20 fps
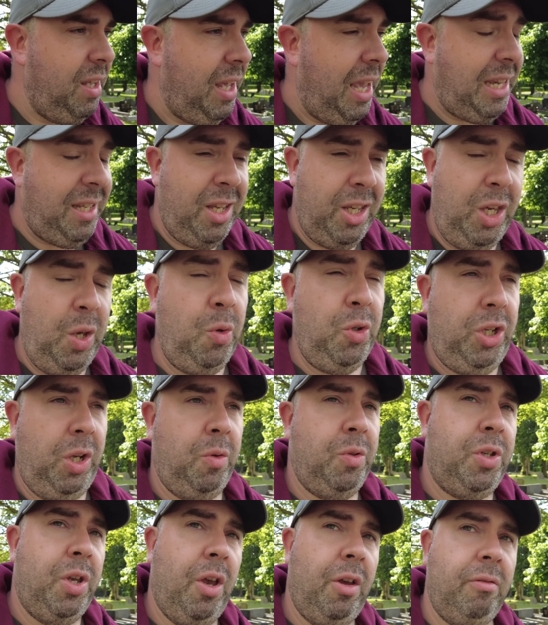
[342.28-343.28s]
It's a huge
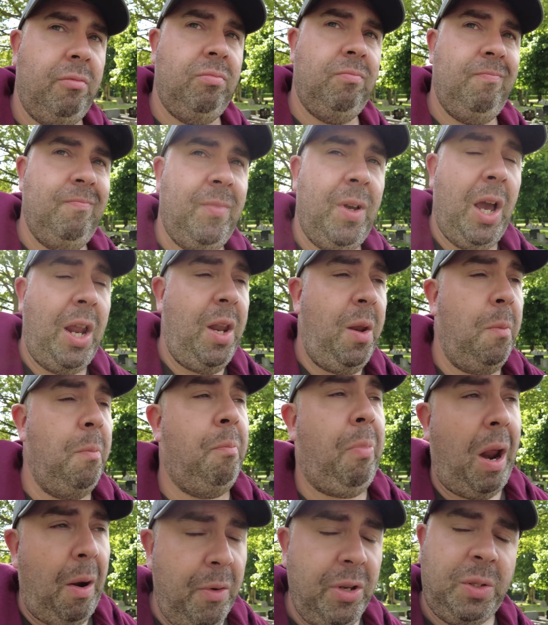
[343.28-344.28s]
U-turn, and an
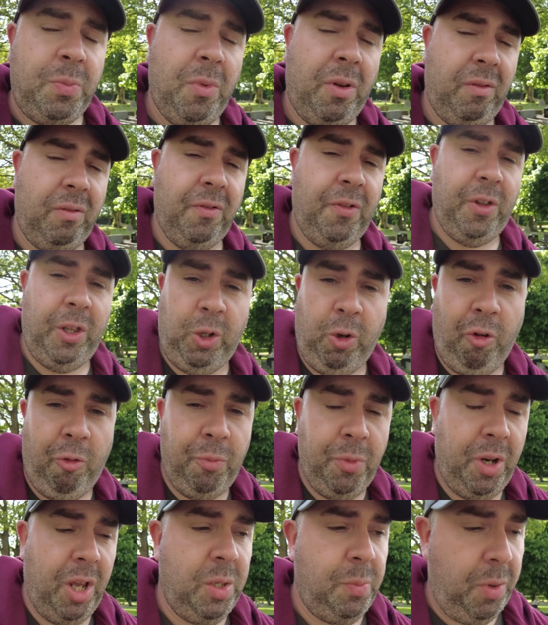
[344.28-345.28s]
embarrassment for the
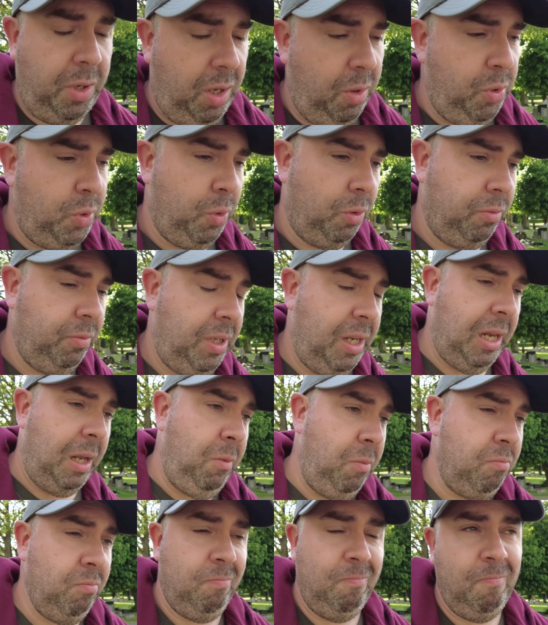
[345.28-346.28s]
government, as per usual, you
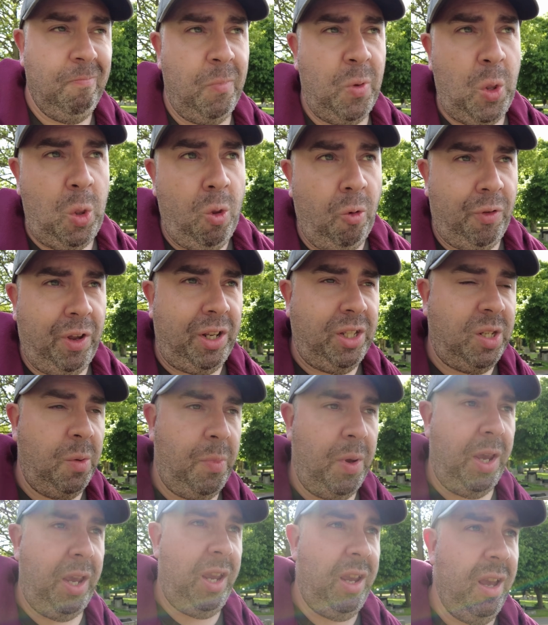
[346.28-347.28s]
know. Nothing to
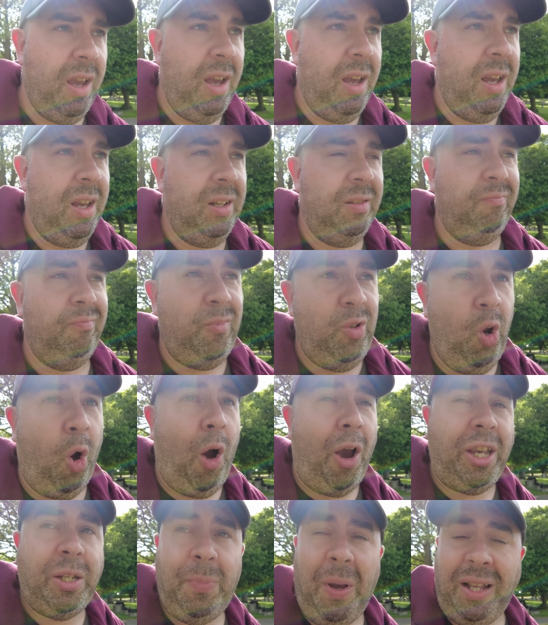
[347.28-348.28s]
be
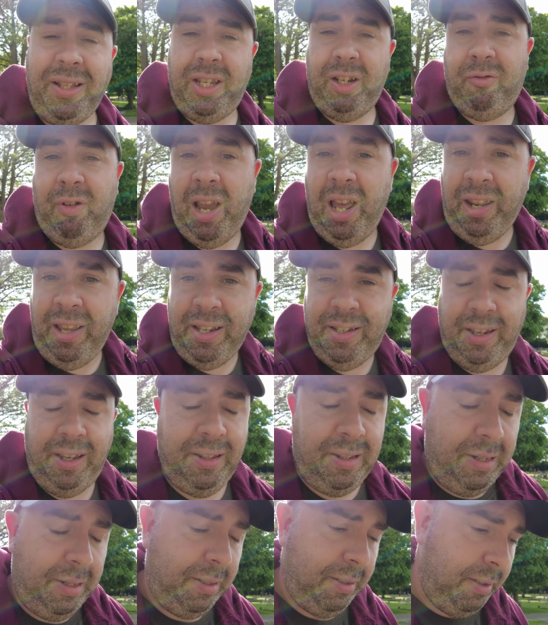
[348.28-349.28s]
not expected, really, is
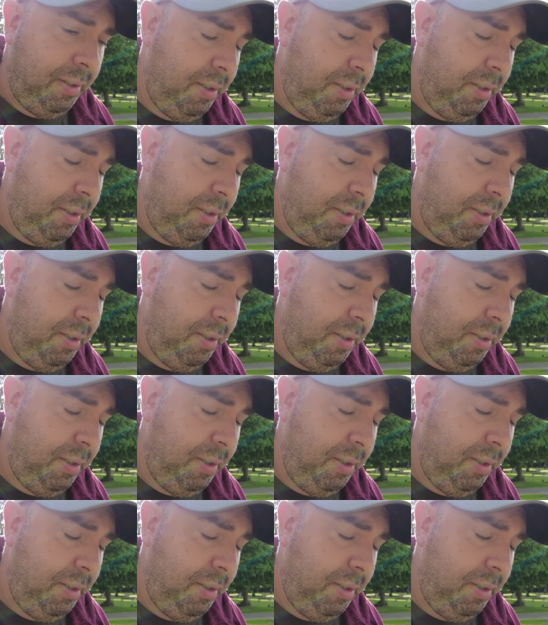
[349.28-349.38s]
it?